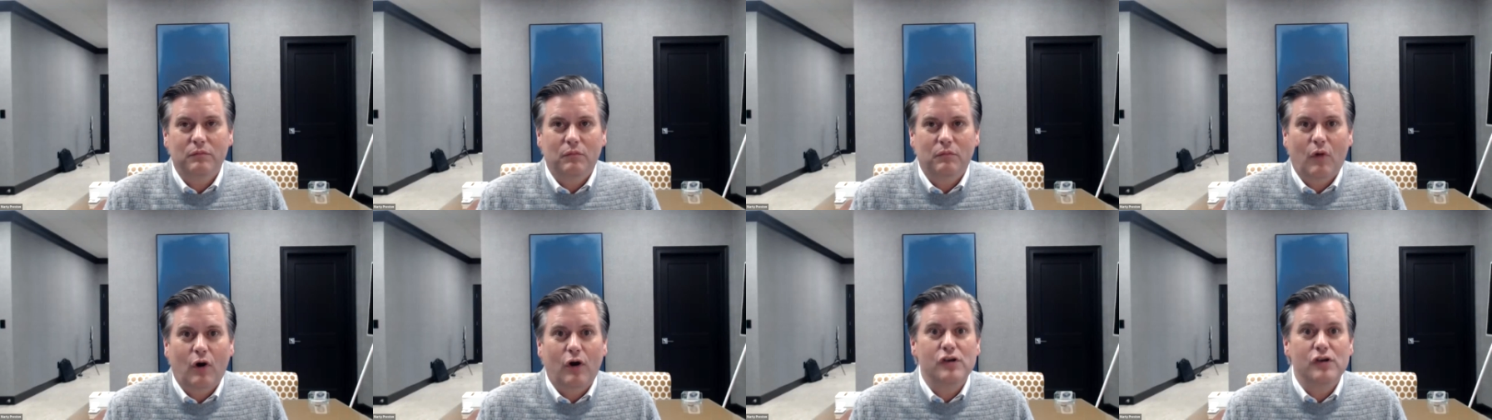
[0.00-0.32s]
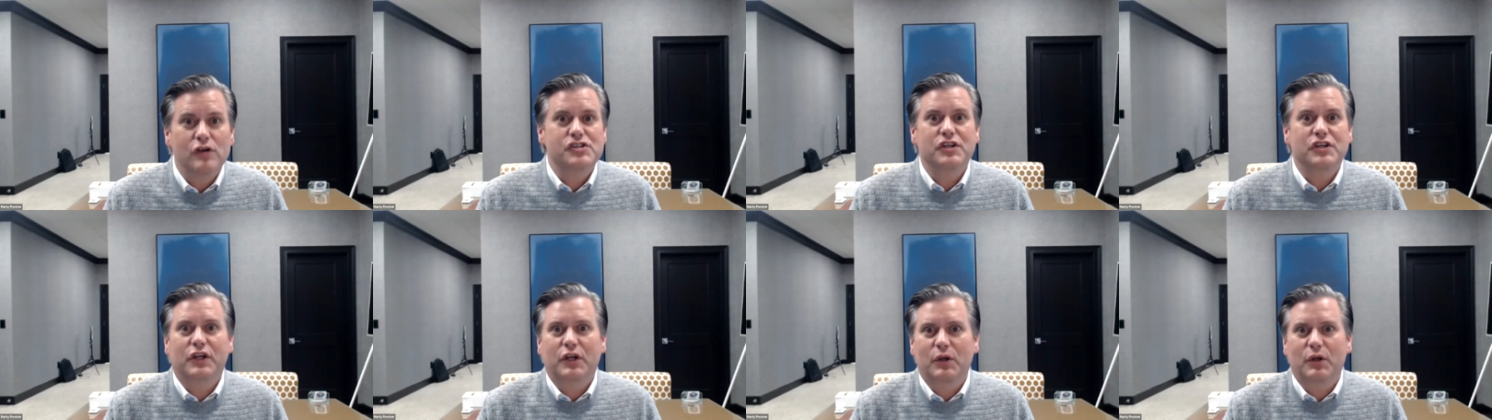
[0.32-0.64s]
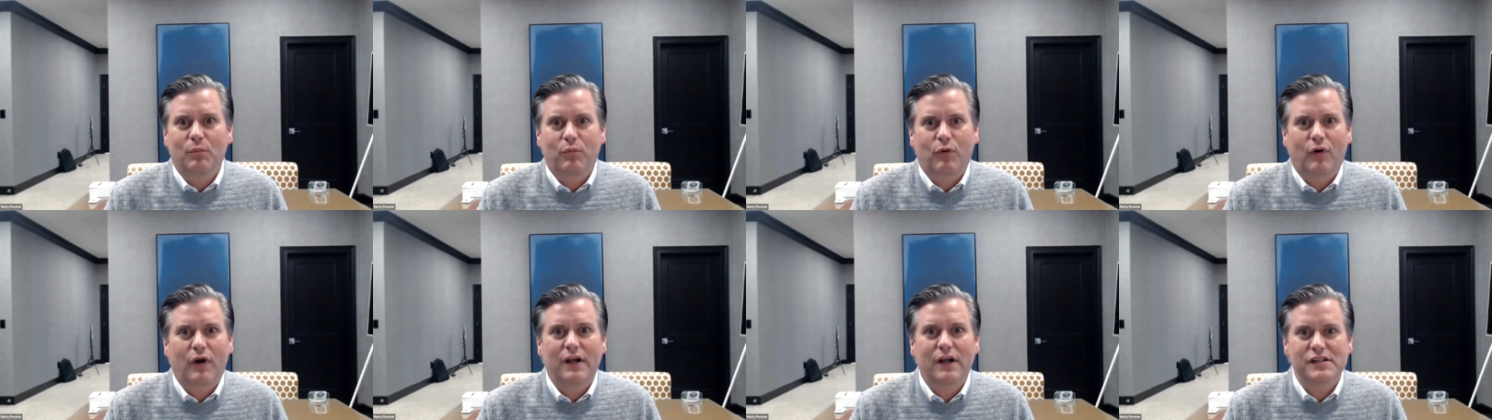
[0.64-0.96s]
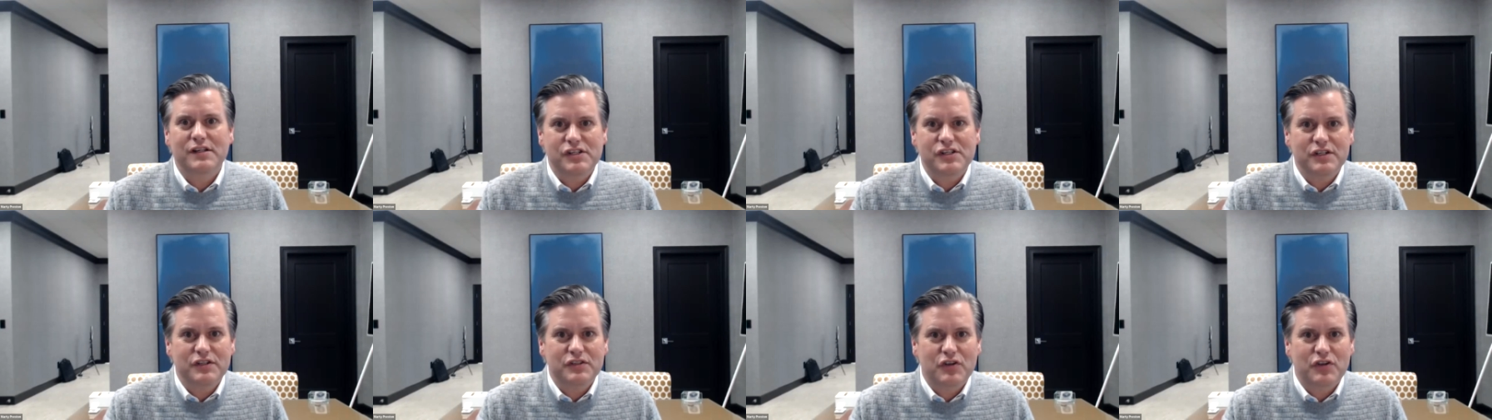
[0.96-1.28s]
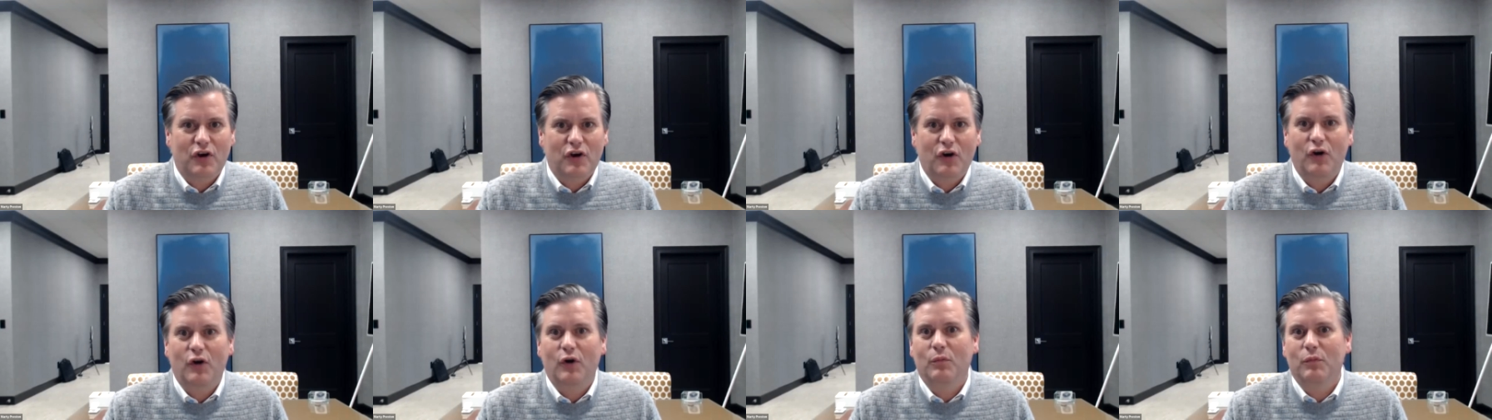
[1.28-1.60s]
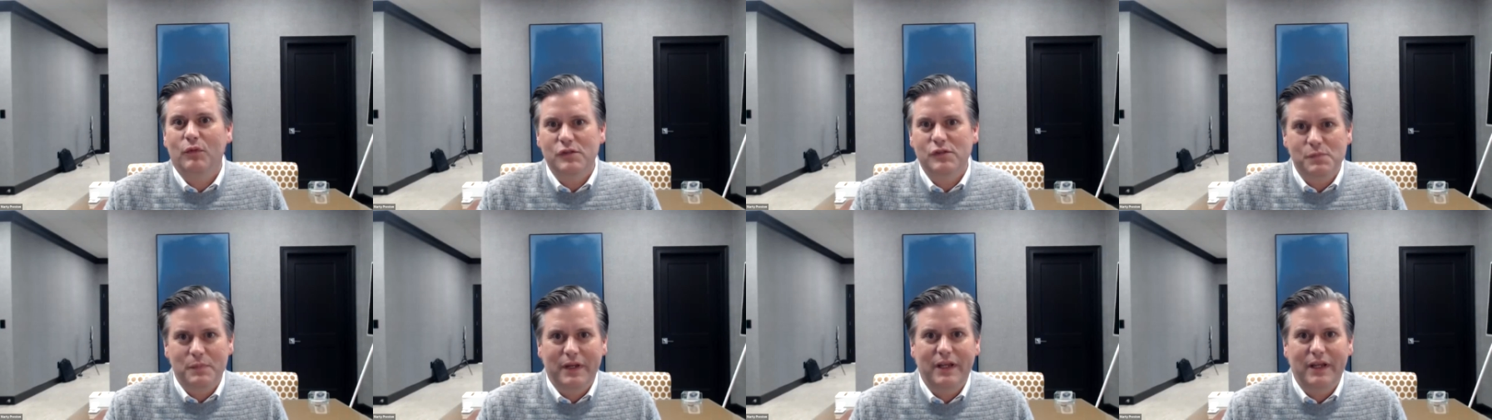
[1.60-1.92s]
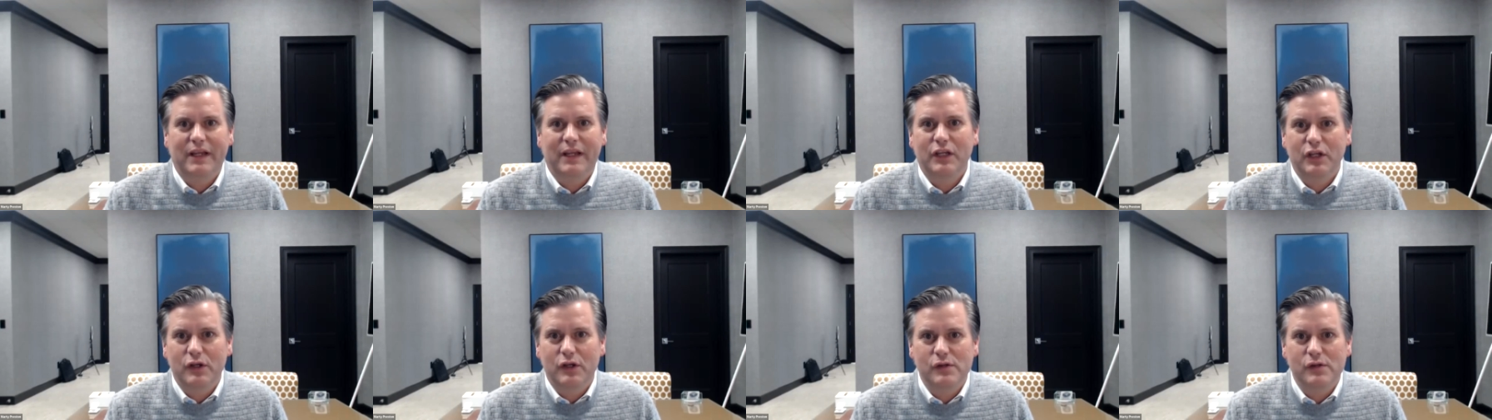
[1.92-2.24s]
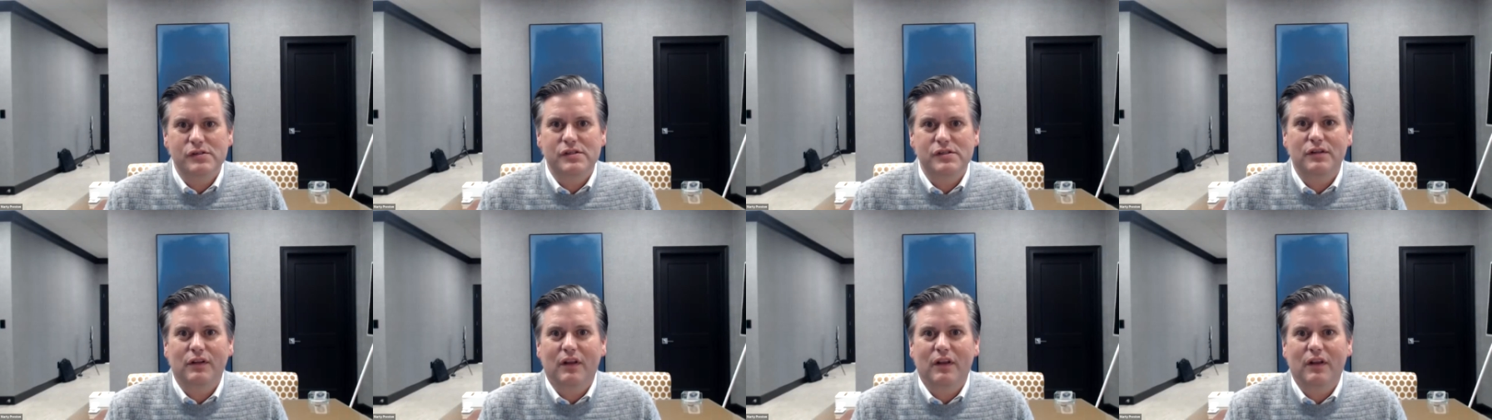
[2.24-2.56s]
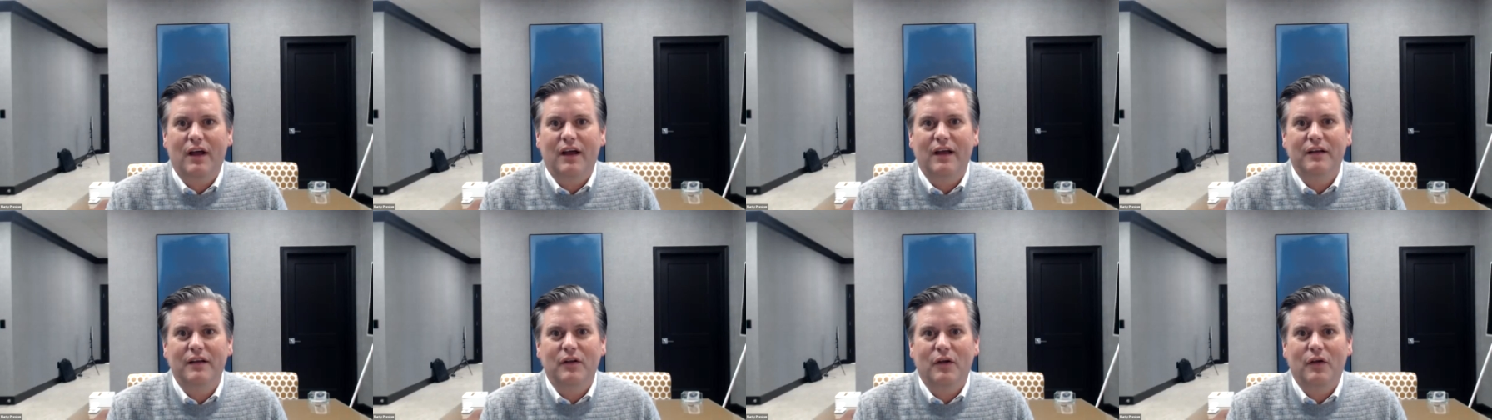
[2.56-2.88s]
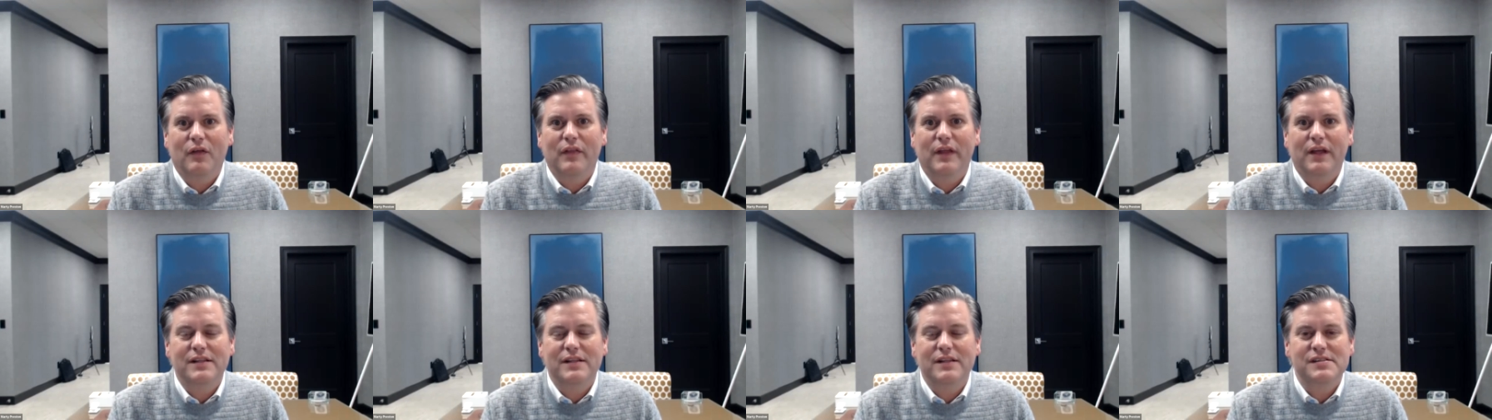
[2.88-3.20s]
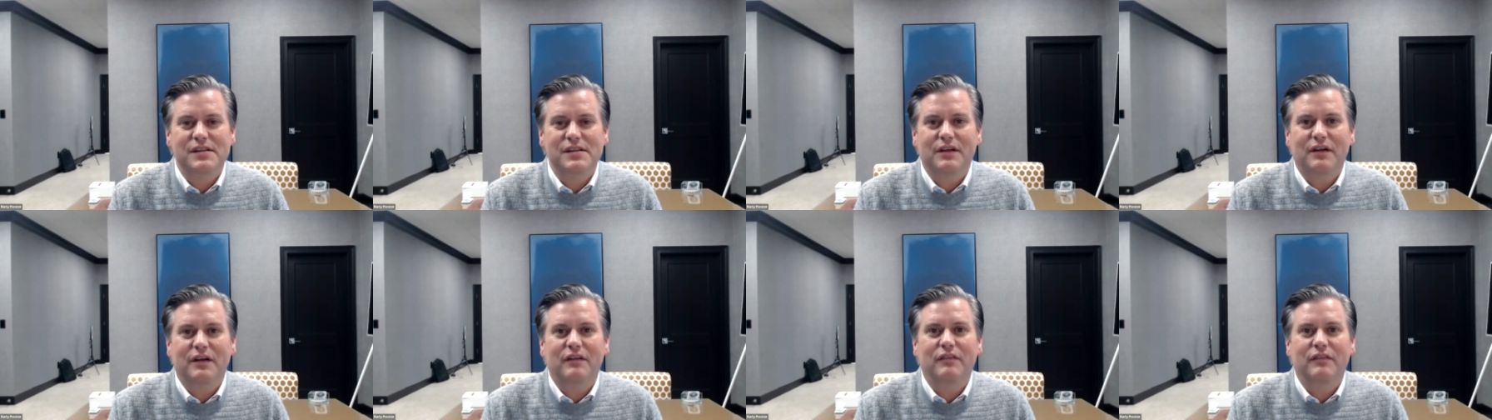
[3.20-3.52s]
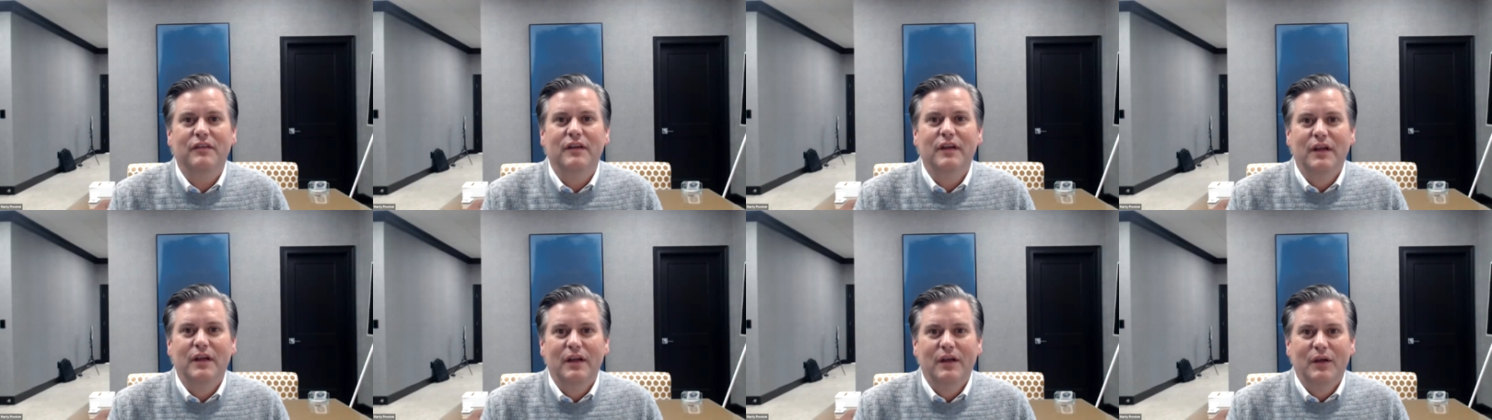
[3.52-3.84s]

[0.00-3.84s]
margin compression term was being used a lot and all that stuff.